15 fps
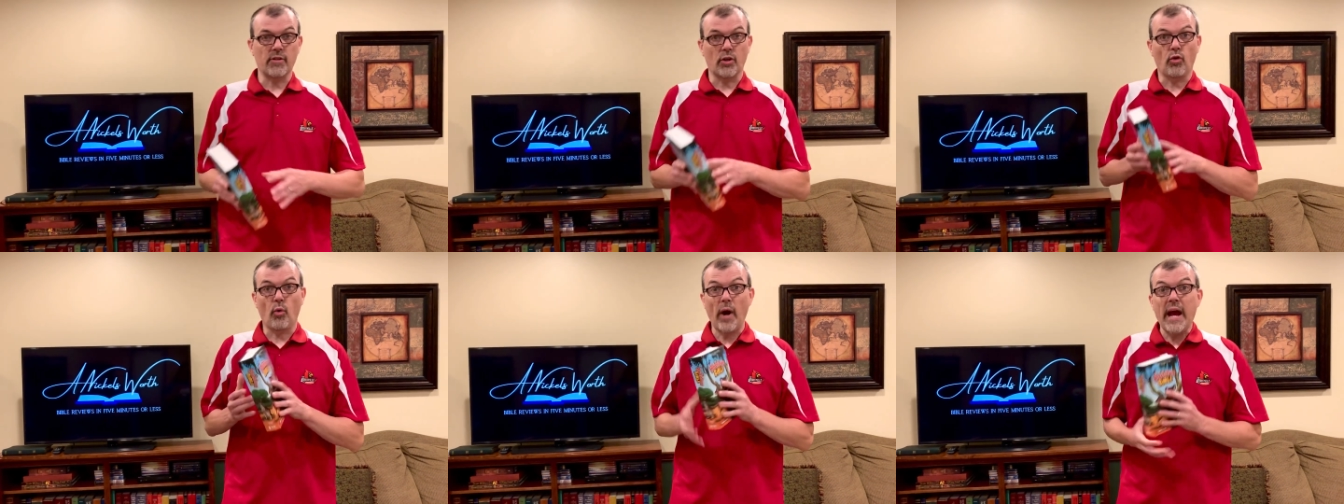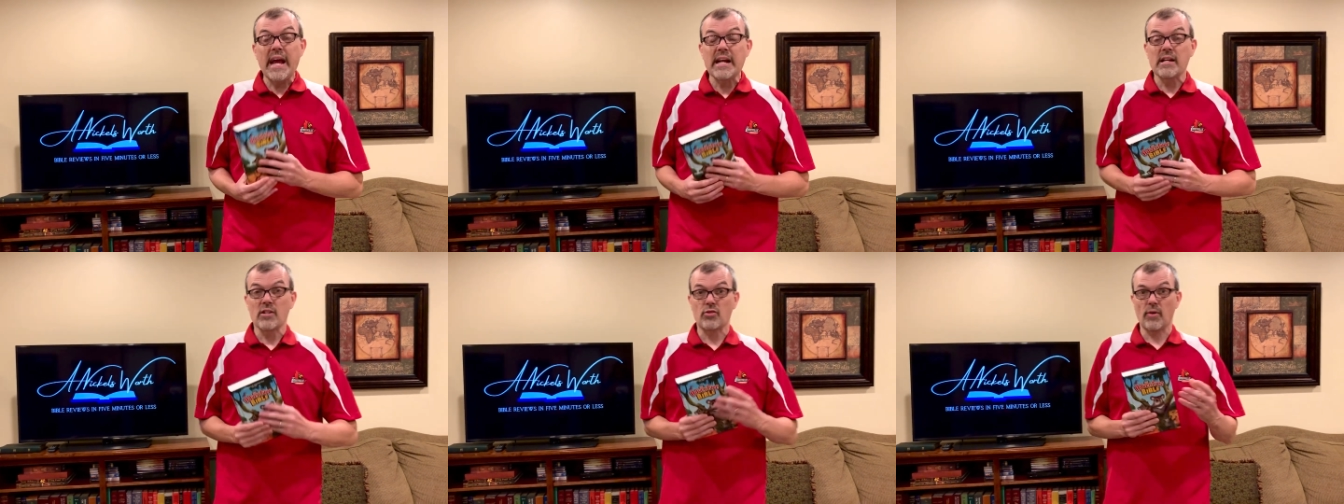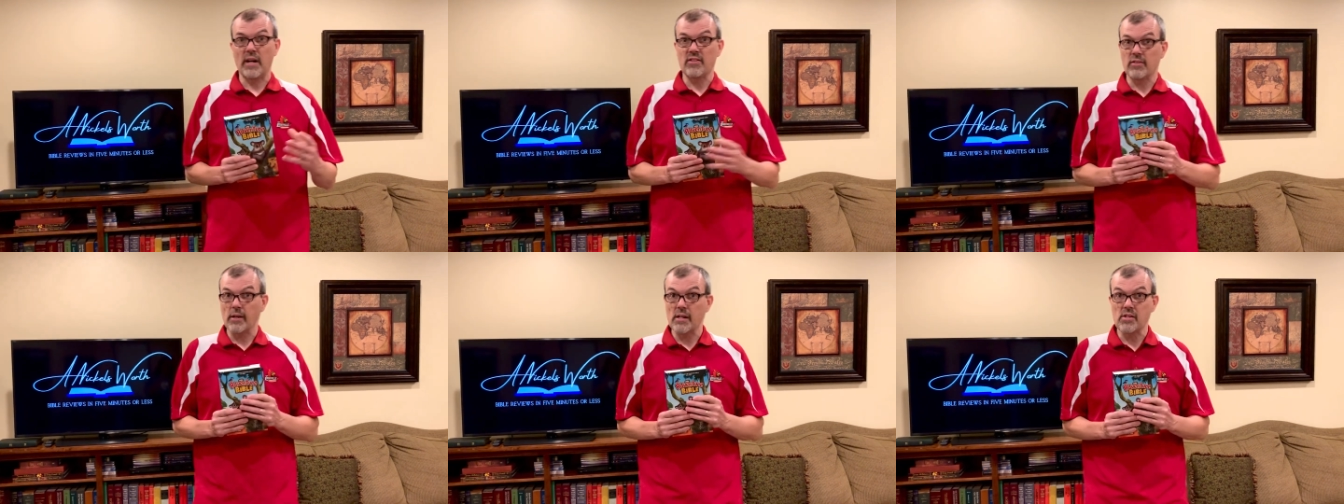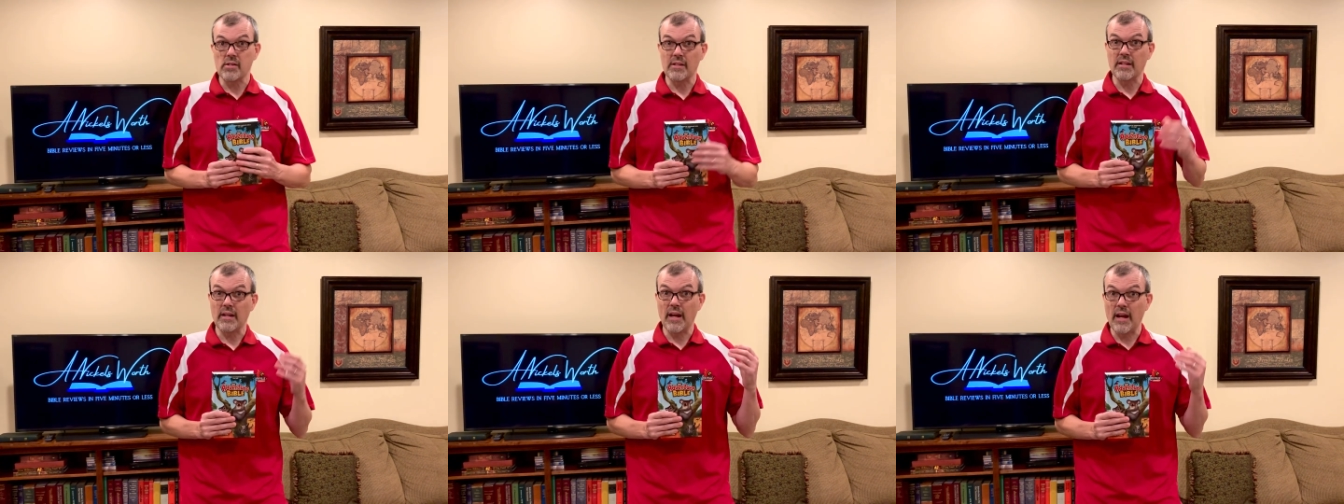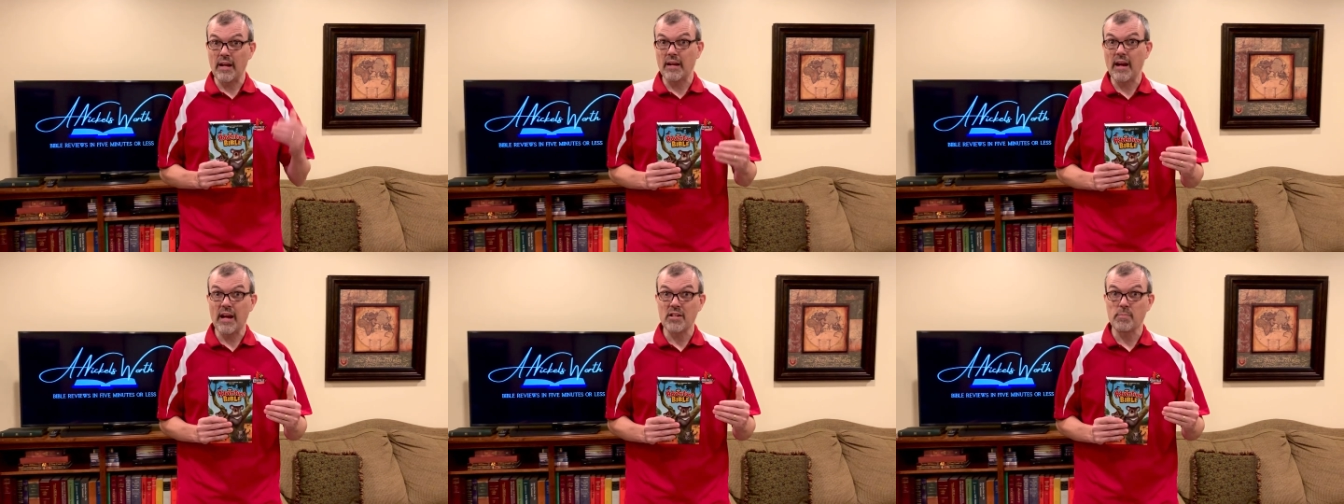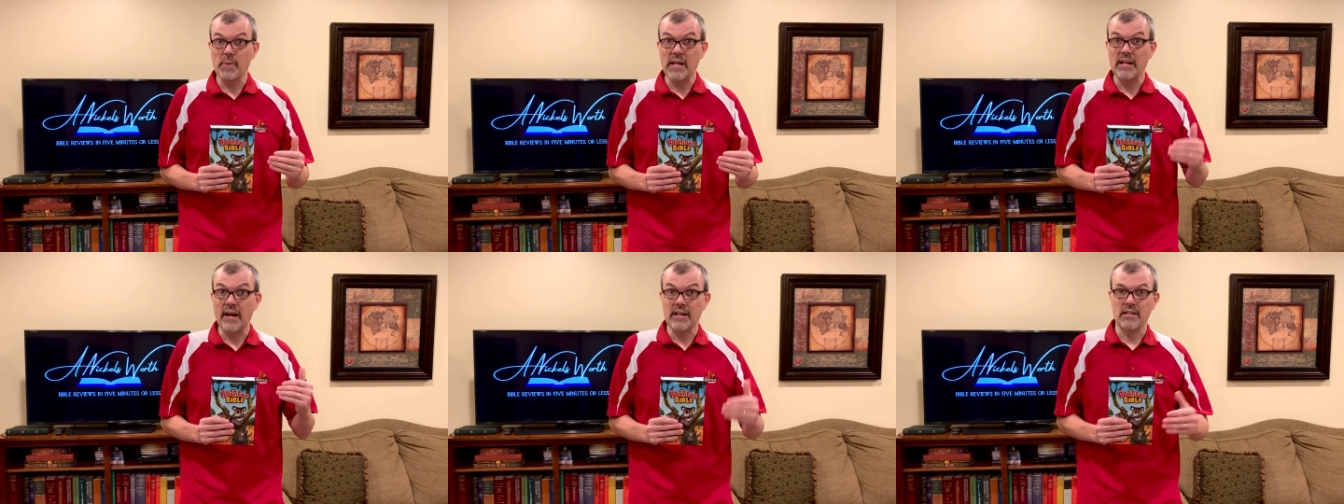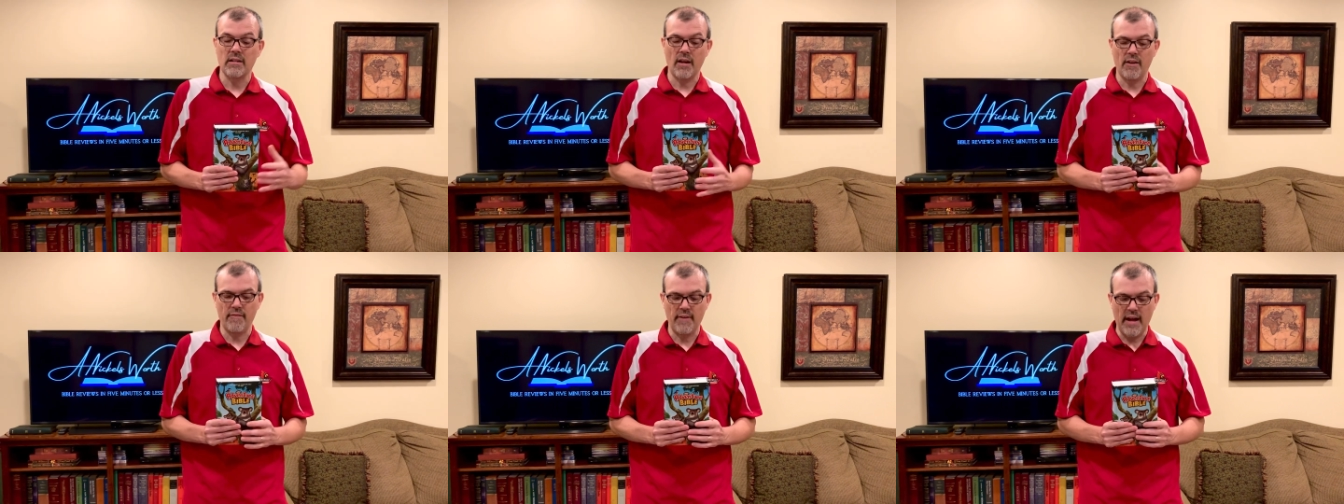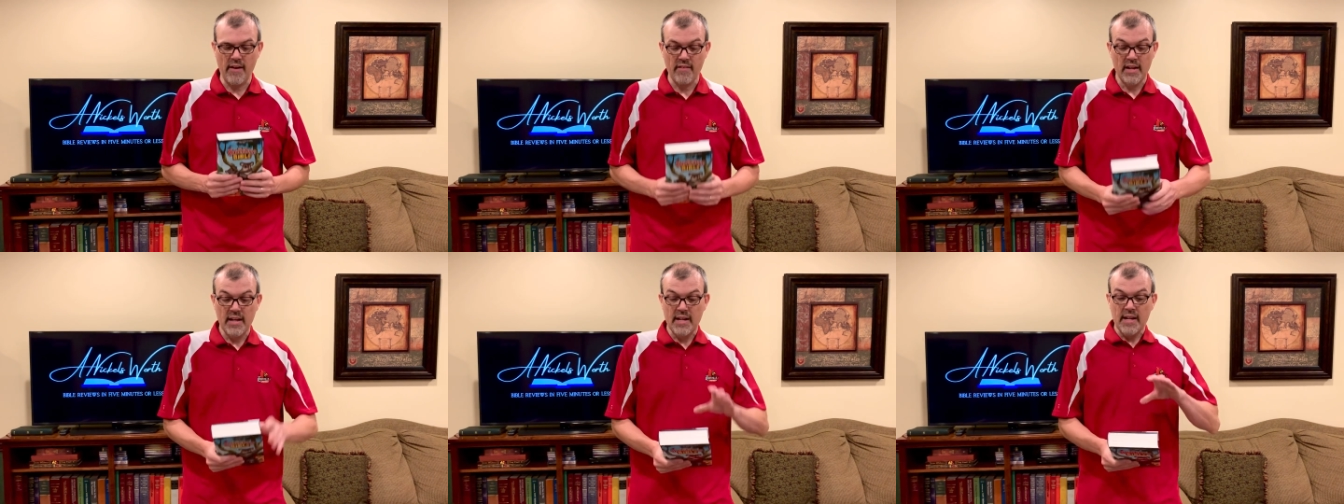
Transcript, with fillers: a great translation in the N A S B nineteen ninety-five,